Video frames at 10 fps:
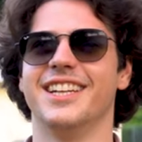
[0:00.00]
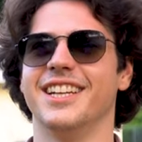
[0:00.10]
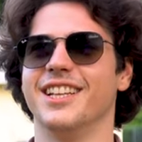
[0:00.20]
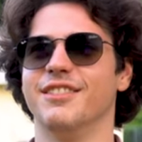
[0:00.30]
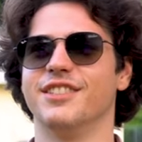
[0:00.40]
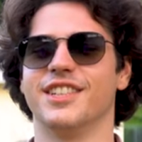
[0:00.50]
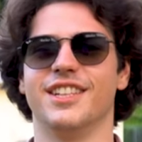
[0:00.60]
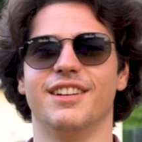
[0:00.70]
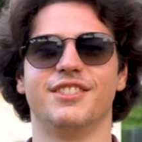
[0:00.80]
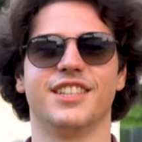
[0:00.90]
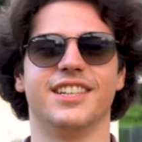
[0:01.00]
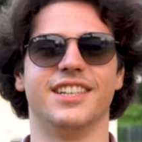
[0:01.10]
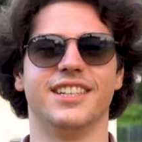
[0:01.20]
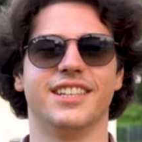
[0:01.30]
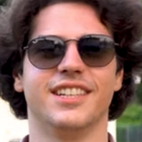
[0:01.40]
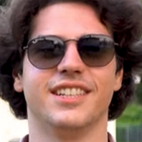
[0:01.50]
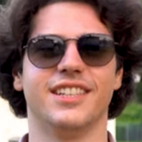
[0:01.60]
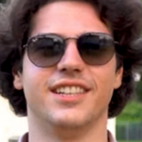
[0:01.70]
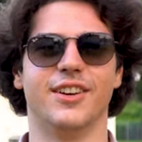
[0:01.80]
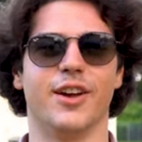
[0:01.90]
He loves
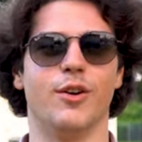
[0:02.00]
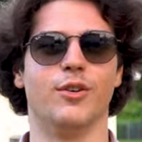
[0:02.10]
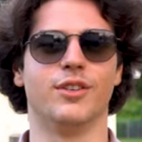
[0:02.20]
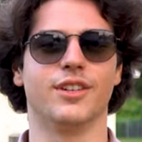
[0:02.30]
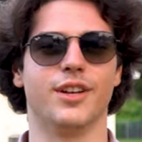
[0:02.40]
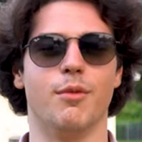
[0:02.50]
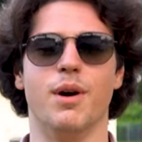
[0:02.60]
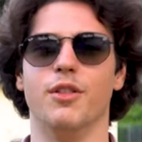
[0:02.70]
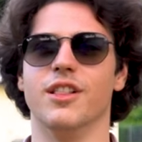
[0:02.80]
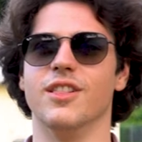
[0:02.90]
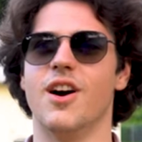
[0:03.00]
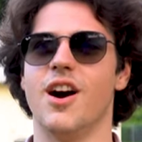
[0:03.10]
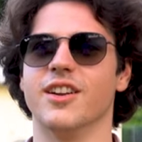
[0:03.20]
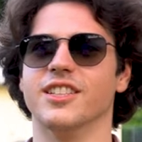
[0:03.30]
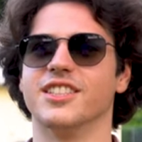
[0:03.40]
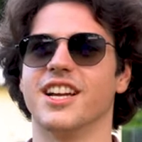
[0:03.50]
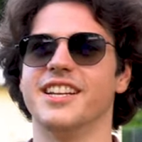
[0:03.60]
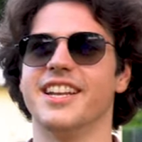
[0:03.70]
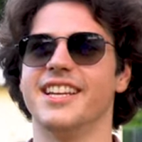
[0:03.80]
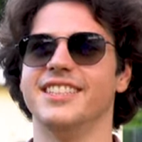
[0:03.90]
to, you know, go mow the lawn on
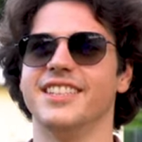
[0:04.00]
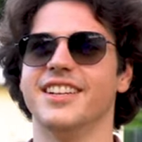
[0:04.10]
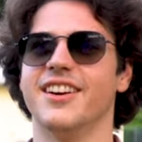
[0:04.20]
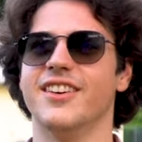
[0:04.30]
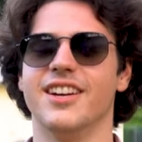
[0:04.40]
Sundays, you know?